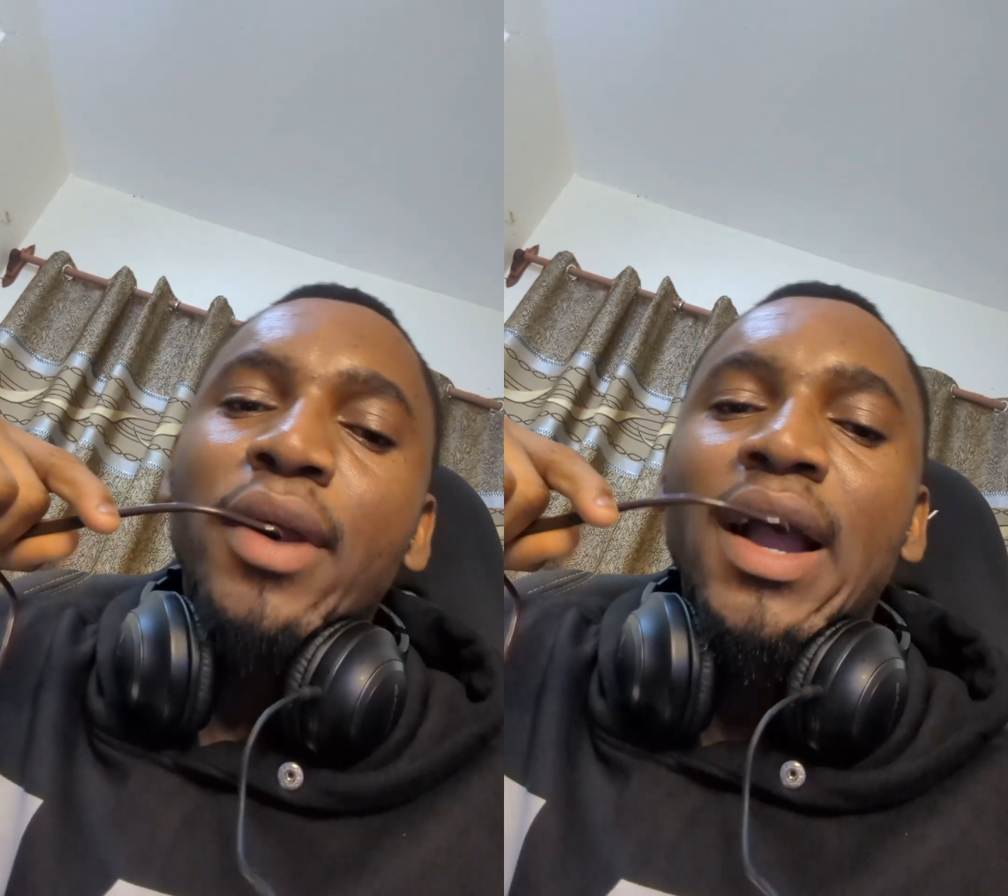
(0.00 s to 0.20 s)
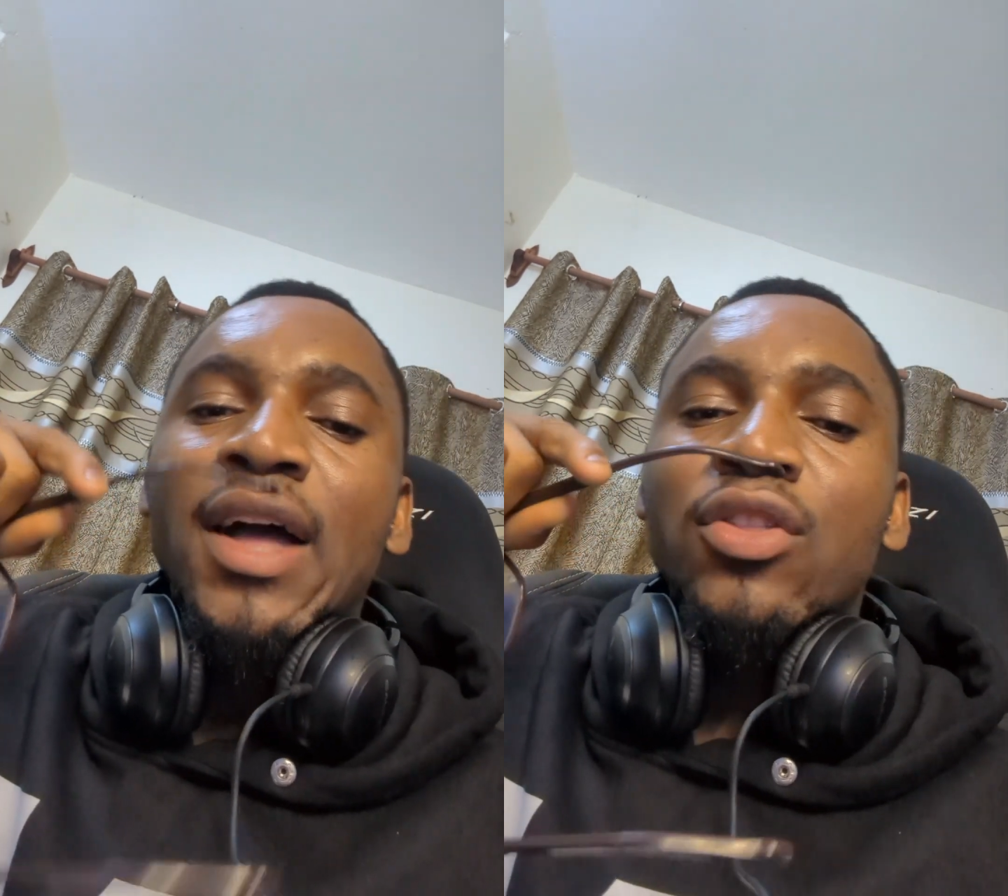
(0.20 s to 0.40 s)

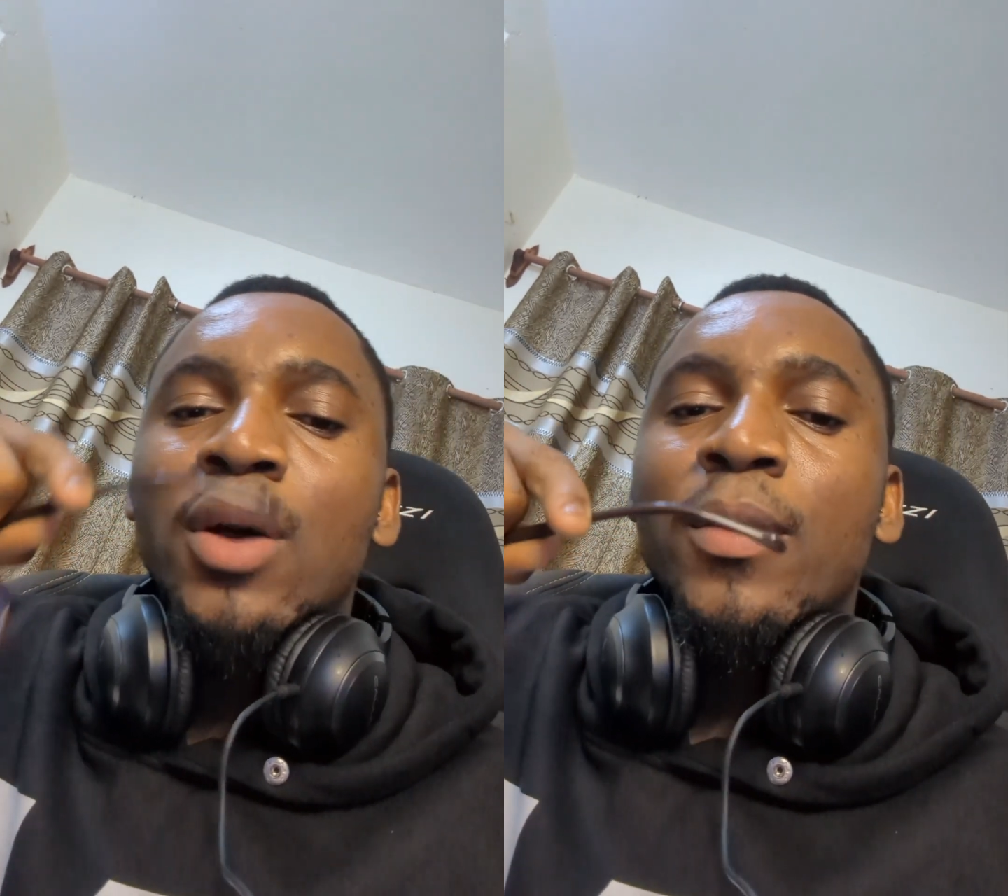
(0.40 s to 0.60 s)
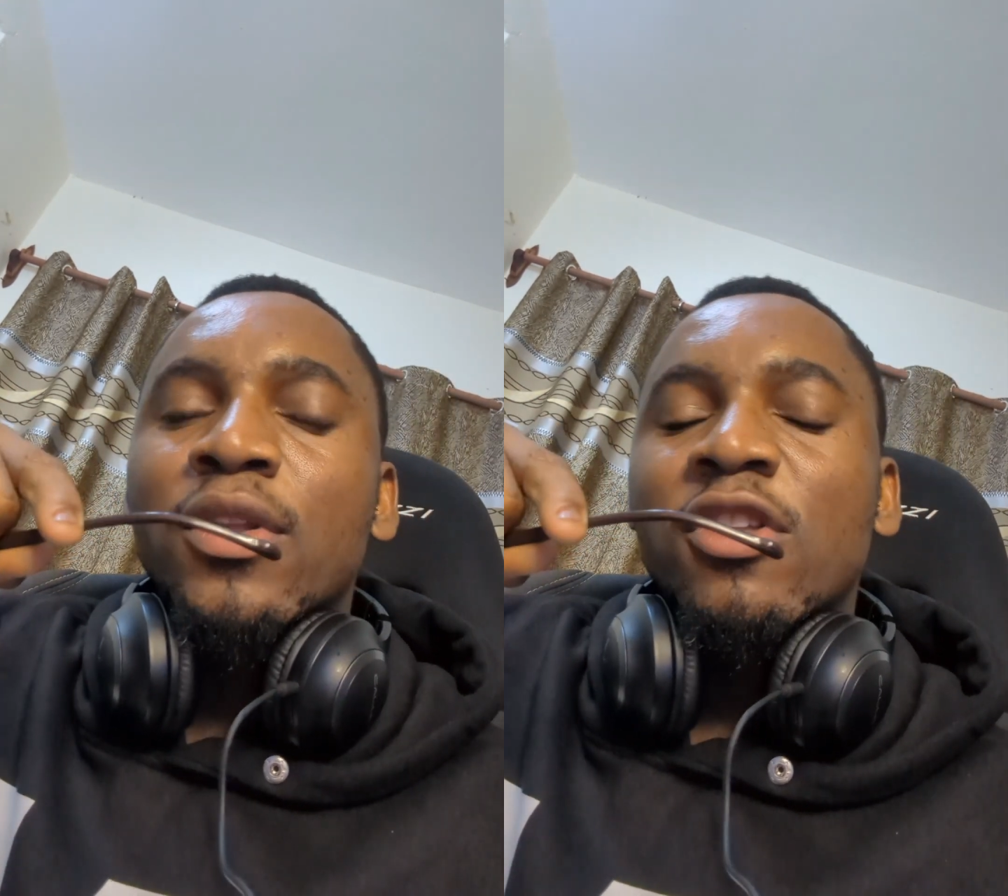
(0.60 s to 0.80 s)
can
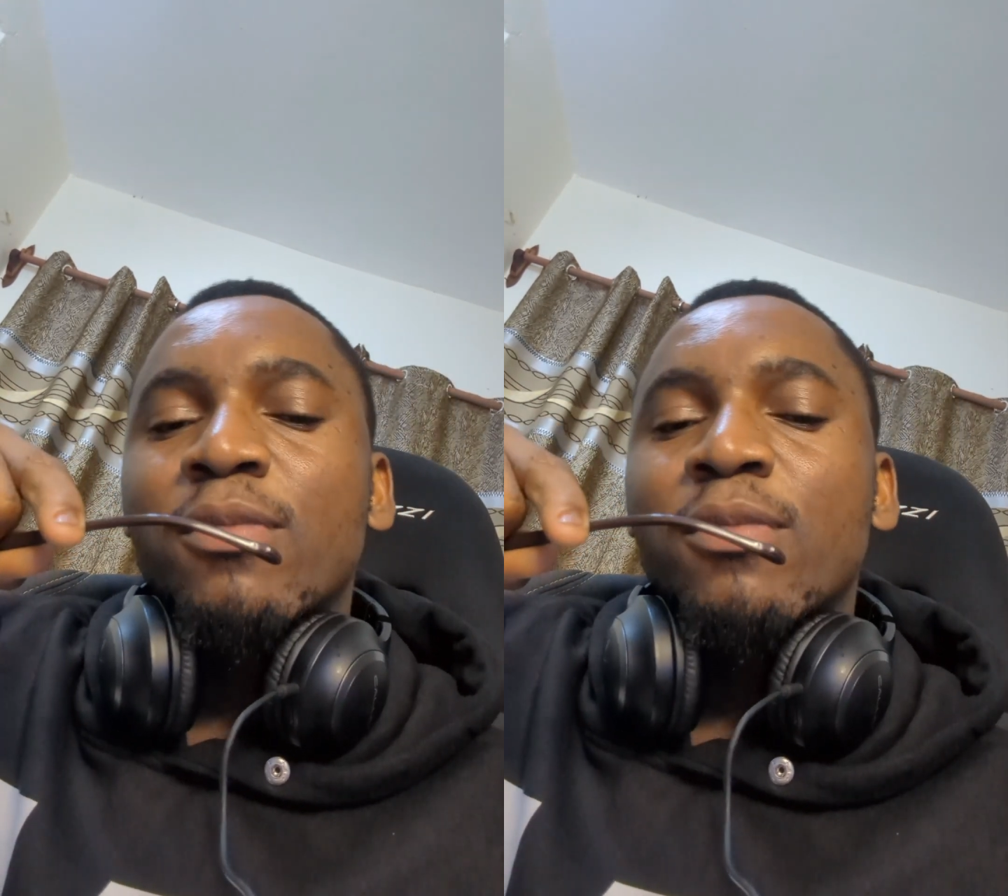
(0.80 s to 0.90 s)
adopt on this